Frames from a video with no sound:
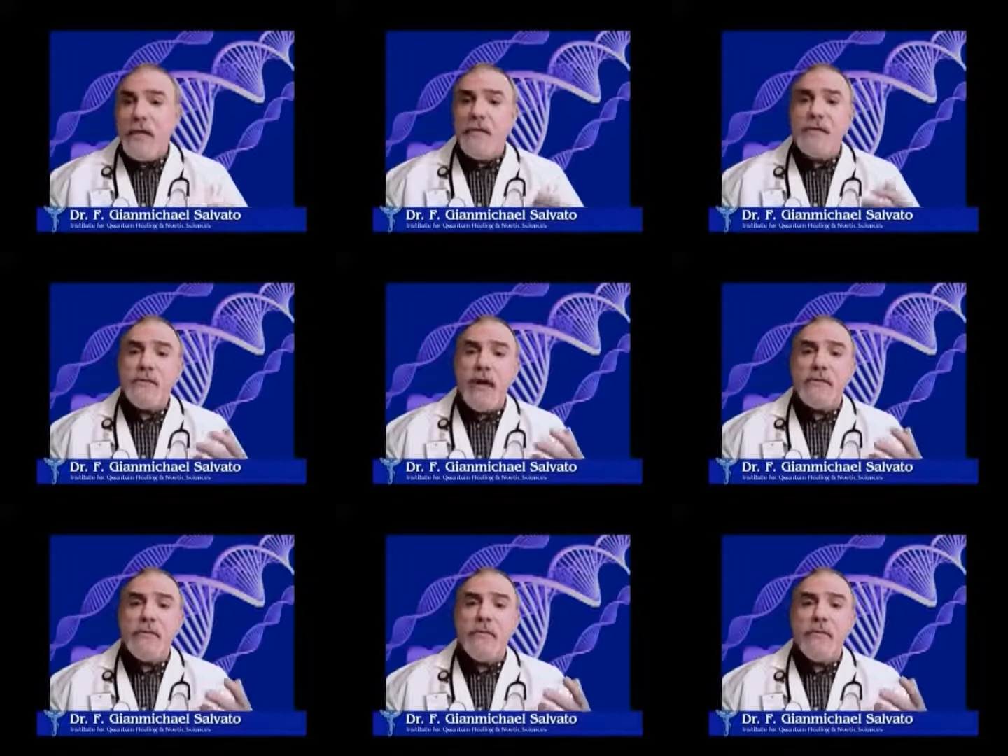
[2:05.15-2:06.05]
They're
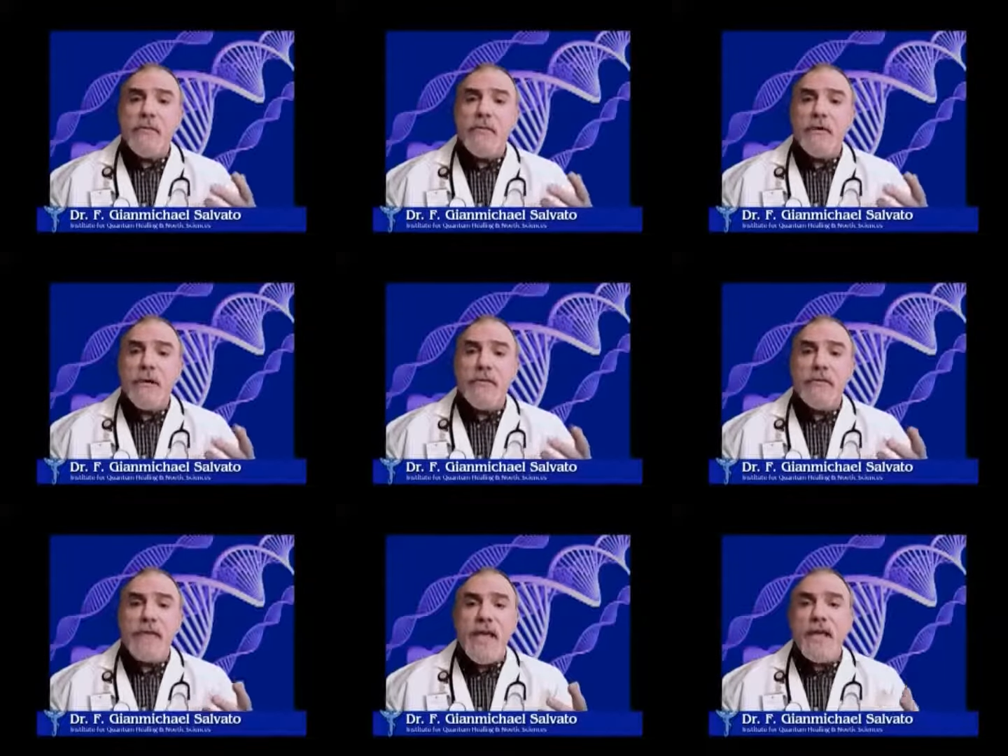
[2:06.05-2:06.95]
responsible for
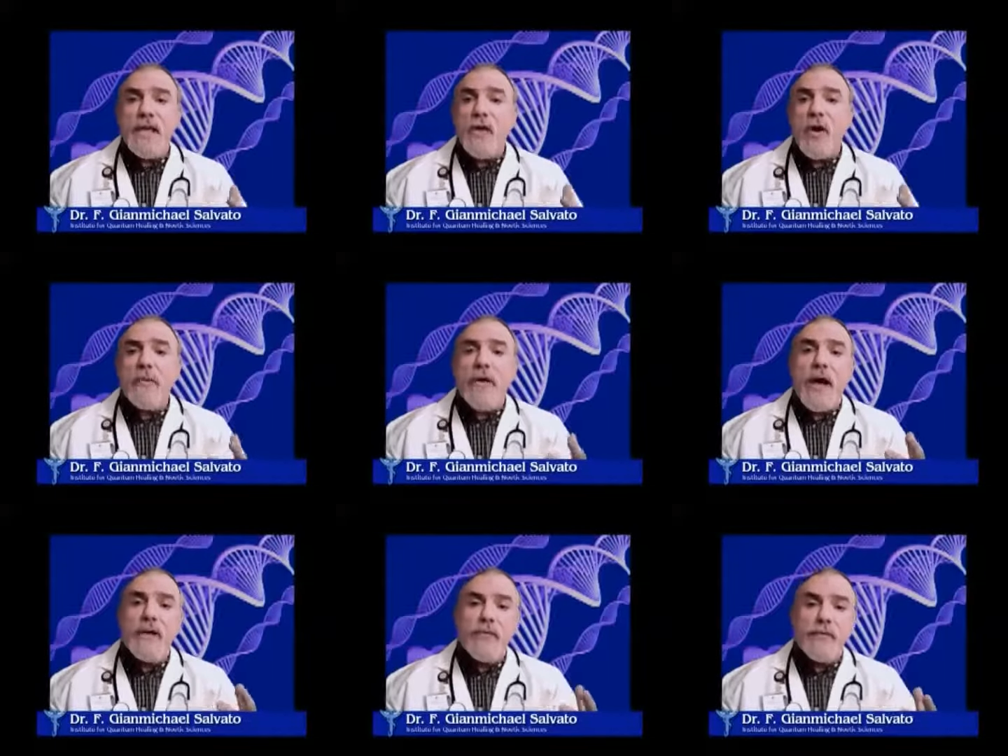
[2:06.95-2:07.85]
taking the
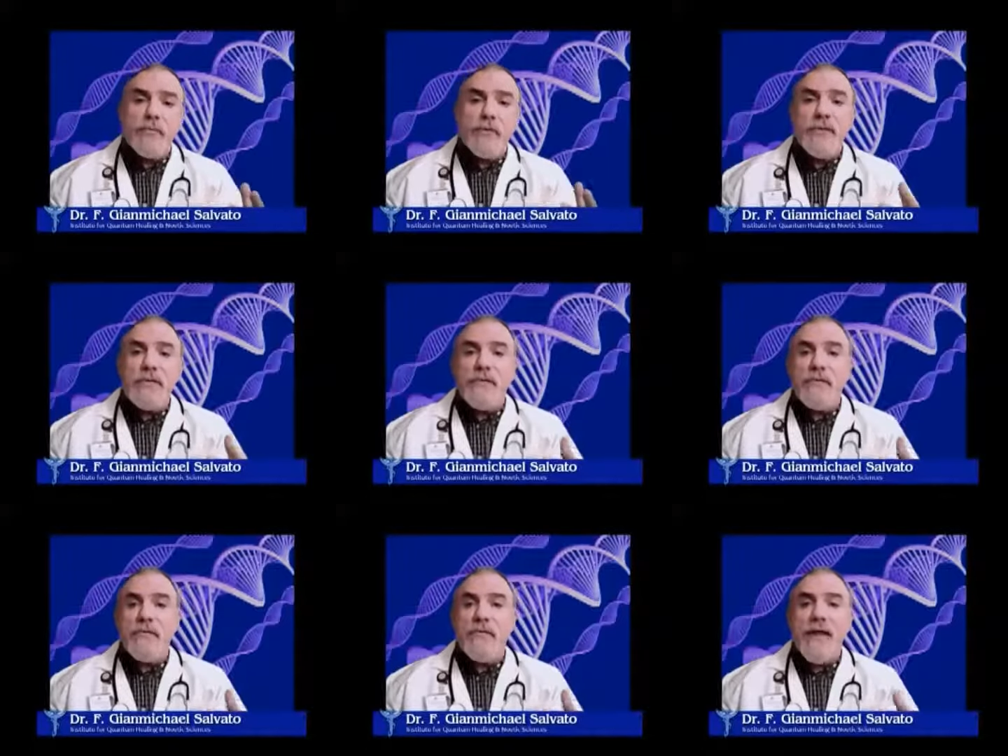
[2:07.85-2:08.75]
carbohydrates, proteins,
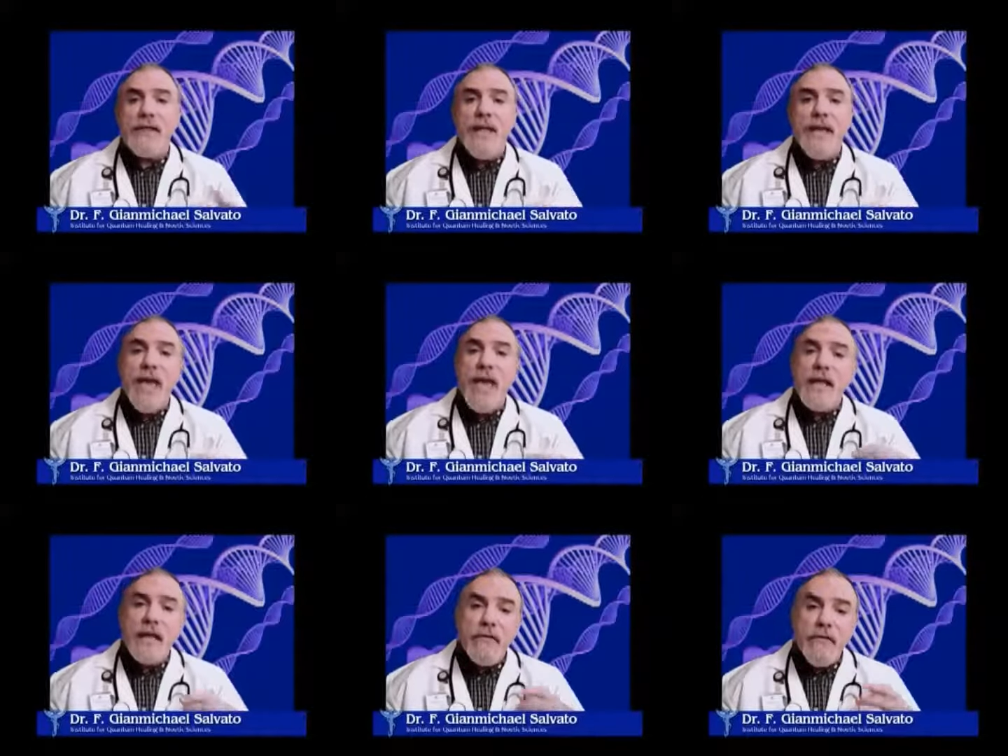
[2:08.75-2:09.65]
and fats
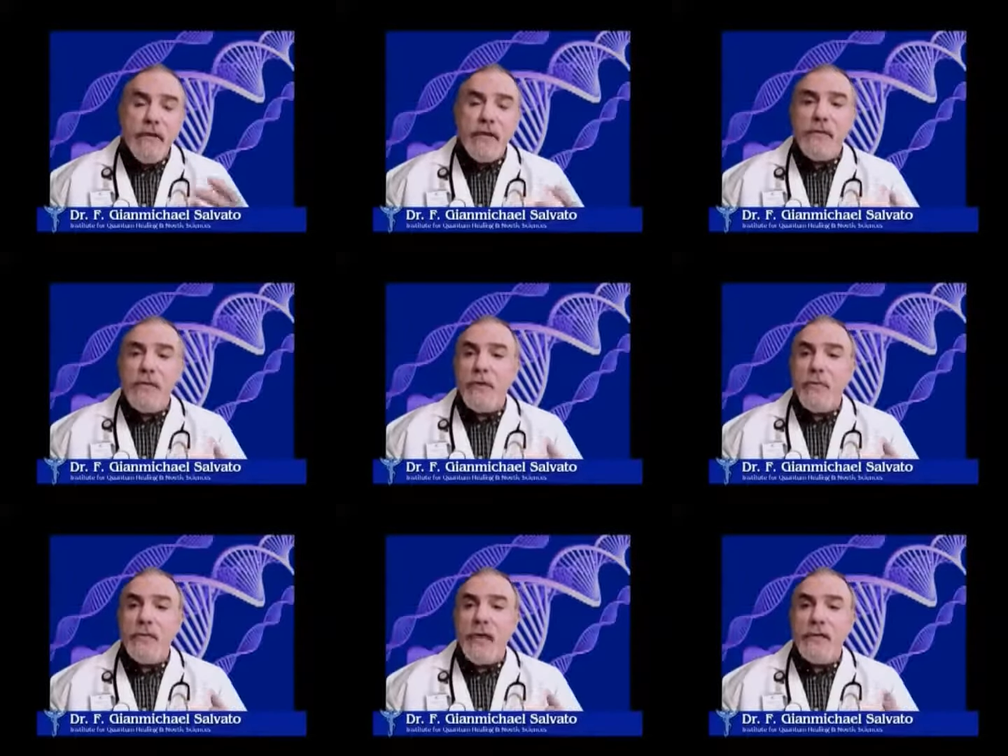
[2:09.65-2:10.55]
and converting them in your
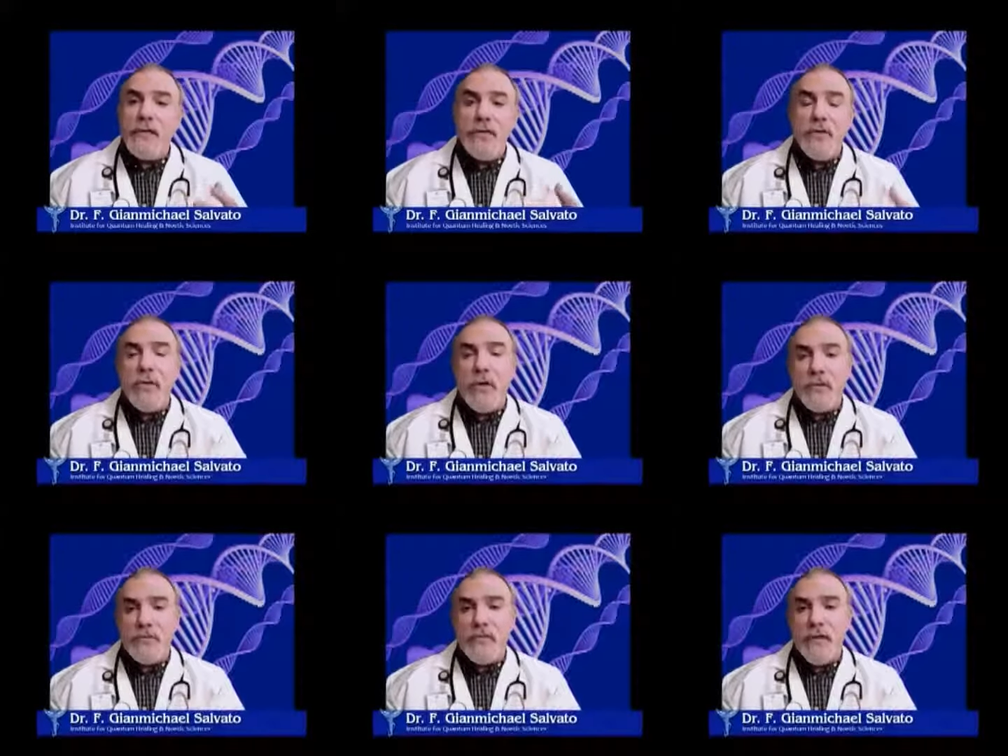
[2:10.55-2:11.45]
blood to
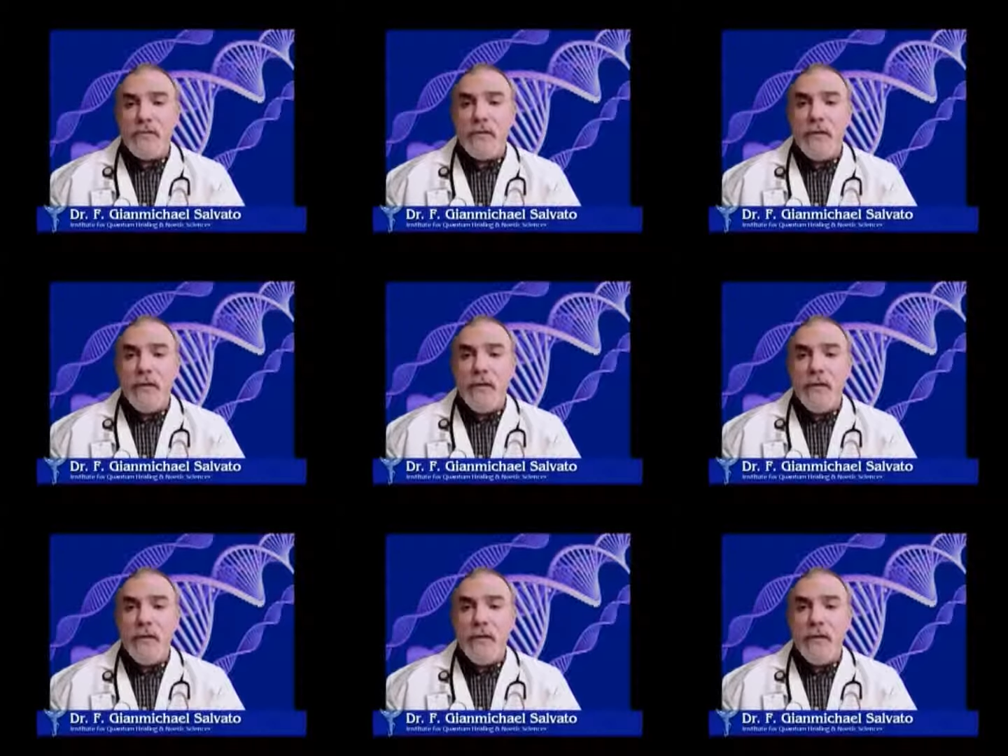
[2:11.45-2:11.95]
glucose for energy.